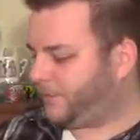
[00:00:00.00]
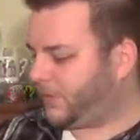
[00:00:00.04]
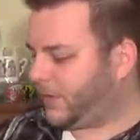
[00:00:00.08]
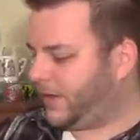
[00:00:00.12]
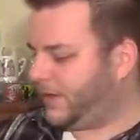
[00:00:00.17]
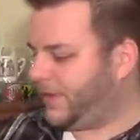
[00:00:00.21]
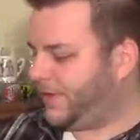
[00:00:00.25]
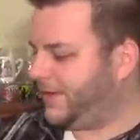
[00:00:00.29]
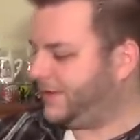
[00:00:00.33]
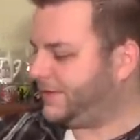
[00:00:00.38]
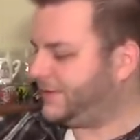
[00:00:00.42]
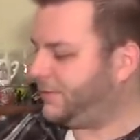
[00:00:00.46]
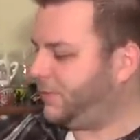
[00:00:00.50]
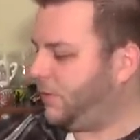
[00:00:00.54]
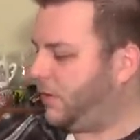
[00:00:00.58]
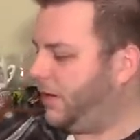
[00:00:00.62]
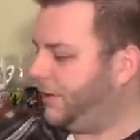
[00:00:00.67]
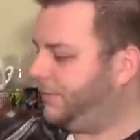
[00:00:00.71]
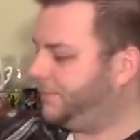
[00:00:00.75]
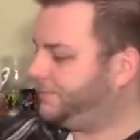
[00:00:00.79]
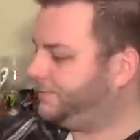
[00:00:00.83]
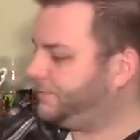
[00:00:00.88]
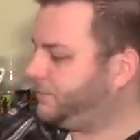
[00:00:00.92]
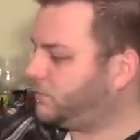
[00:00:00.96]
This
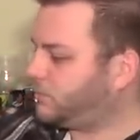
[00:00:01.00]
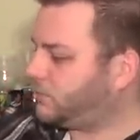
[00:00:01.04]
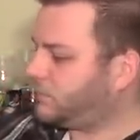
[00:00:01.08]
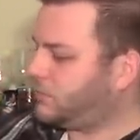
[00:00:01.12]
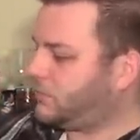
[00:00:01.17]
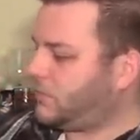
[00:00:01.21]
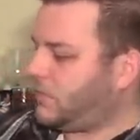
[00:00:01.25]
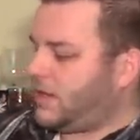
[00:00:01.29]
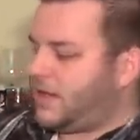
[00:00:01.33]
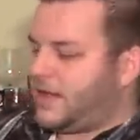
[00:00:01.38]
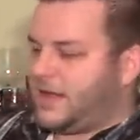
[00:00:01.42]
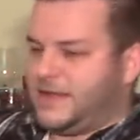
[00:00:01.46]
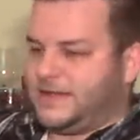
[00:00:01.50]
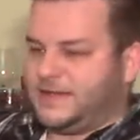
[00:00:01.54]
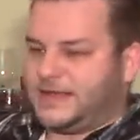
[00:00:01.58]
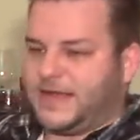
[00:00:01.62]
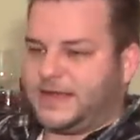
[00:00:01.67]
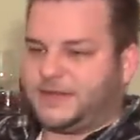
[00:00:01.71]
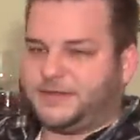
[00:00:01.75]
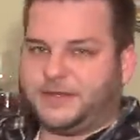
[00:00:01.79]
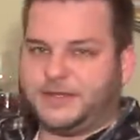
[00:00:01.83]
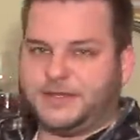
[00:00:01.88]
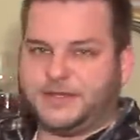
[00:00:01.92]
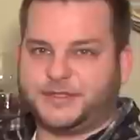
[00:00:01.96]
one is
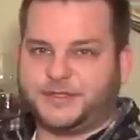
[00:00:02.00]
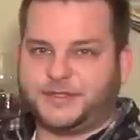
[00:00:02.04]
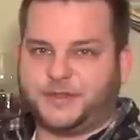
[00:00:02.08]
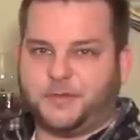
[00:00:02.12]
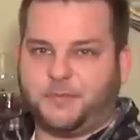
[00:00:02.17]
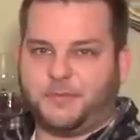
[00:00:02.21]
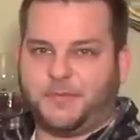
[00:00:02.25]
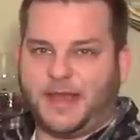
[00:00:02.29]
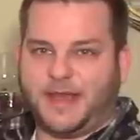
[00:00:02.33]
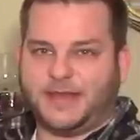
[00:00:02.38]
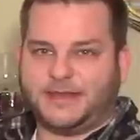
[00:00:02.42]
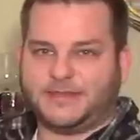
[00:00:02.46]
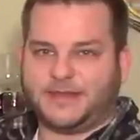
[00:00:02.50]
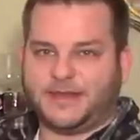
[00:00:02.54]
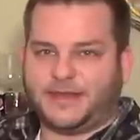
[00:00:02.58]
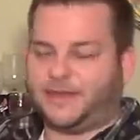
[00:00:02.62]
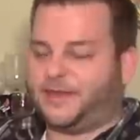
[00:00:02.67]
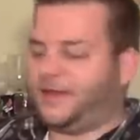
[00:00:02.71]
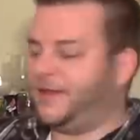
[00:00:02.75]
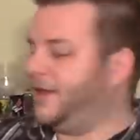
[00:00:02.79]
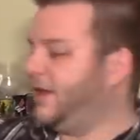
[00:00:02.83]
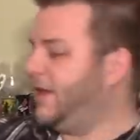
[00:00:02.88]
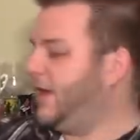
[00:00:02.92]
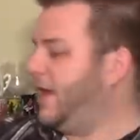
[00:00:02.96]
actually just your basic
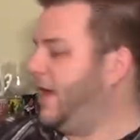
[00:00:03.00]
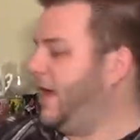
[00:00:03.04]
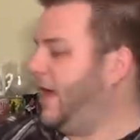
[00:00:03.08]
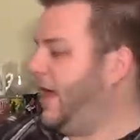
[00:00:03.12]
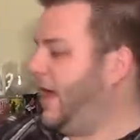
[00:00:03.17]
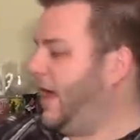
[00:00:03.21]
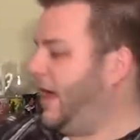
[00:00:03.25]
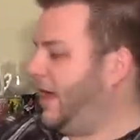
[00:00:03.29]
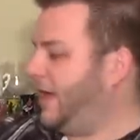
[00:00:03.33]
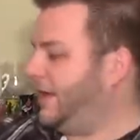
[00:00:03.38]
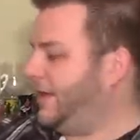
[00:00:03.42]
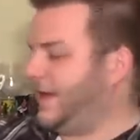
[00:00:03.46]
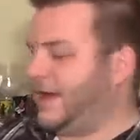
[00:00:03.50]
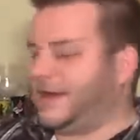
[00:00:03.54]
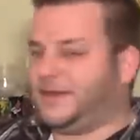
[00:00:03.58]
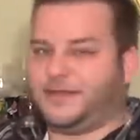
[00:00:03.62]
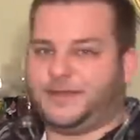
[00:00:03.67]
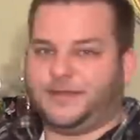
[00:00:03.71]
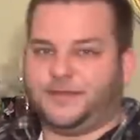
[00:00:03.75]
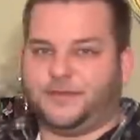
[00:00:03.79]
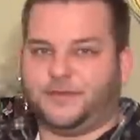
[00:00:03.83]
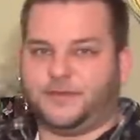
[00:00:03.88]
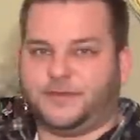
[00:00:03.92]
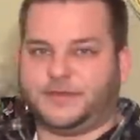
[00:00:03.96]

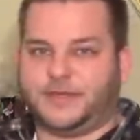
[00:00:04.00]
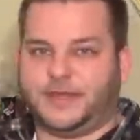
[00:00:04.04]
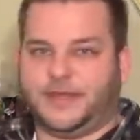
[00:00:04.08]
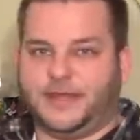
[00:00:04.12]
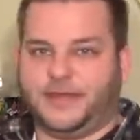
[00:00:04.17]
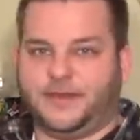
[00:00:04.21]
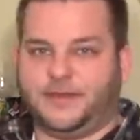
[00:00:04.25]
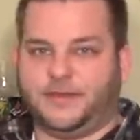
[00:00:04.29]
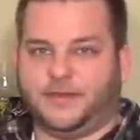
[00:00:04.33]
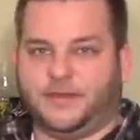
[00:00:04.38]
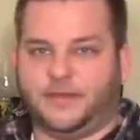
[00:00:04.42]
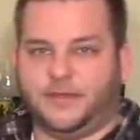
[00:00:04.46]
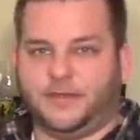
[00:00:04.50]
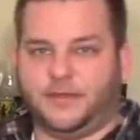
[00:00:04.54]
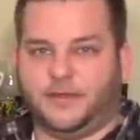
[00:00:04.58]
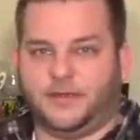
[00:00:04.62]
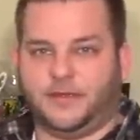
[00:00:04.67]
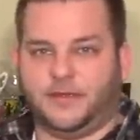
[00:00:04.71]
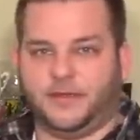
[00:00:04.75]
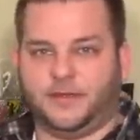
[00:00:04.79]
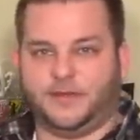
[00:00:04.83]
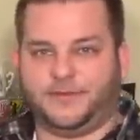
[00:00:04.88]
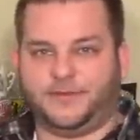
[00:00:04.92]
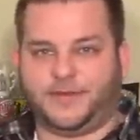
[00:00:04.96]
1913
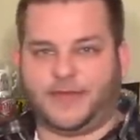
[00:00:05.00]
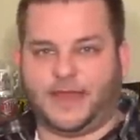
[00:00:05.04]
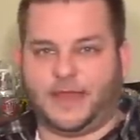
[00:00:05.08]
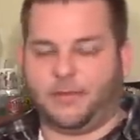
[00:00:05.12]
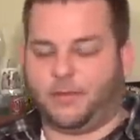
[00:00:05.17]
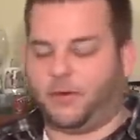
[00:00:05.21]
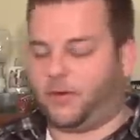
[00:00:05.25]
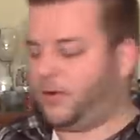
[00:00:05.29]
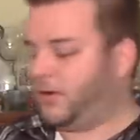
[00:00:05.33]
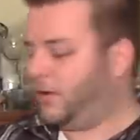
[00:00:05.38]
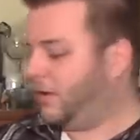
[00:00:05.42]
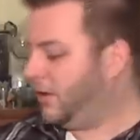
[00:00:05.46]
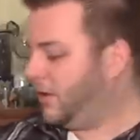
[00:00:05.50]
saber,